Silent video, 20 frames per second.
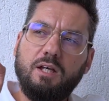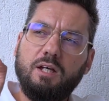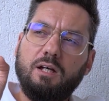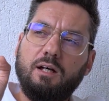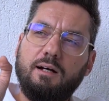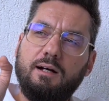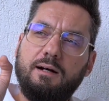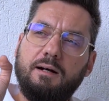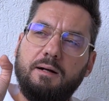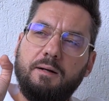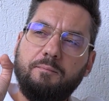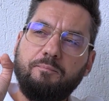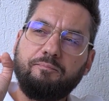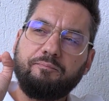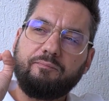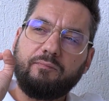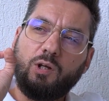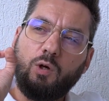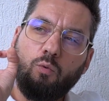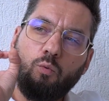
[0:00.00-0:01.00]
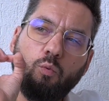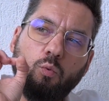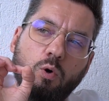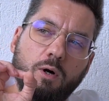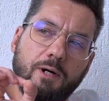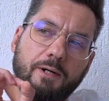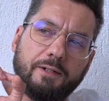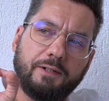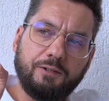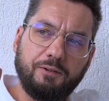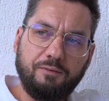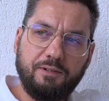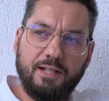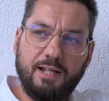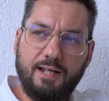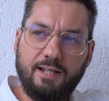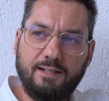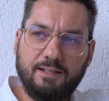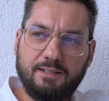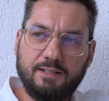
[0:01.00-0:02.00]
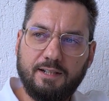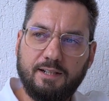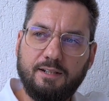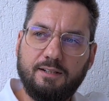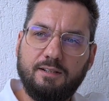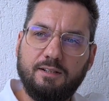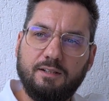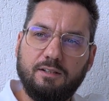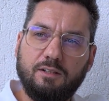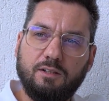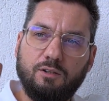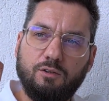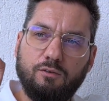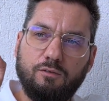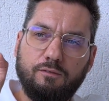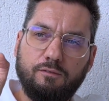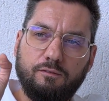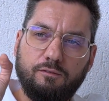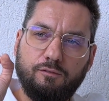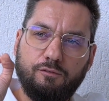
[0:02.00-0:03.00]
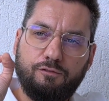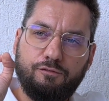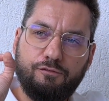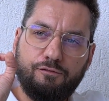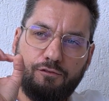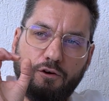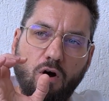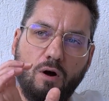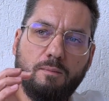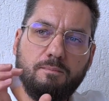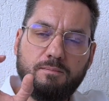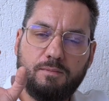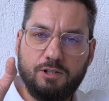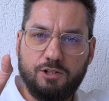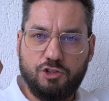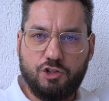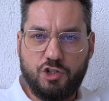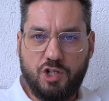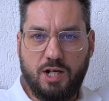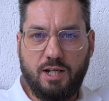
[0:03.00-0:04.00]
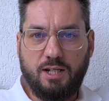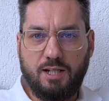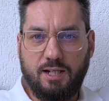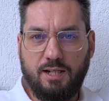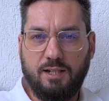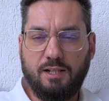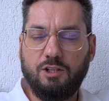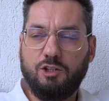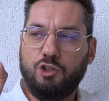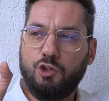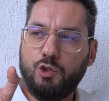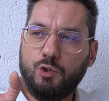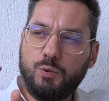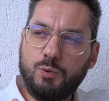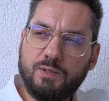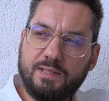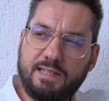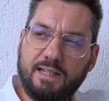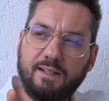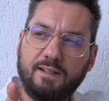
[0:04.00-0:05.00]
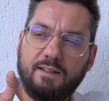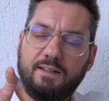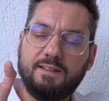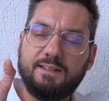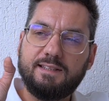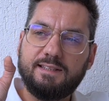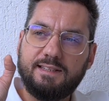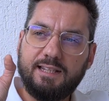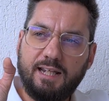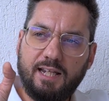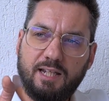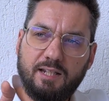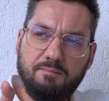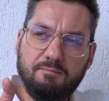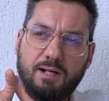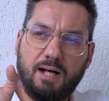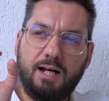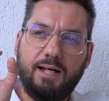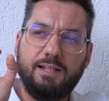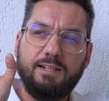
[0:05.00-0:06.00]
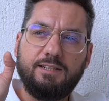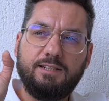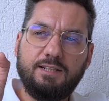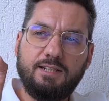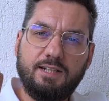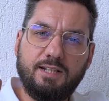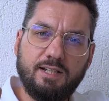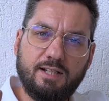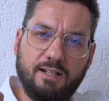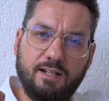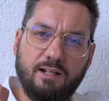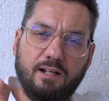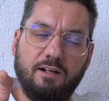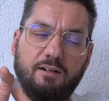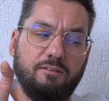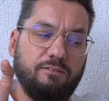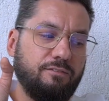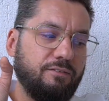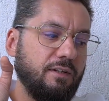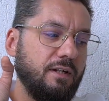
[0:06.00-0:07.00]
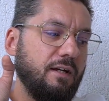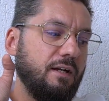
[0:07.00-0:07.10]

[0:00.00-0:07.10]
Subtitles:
were created from Jicky, using the same idea of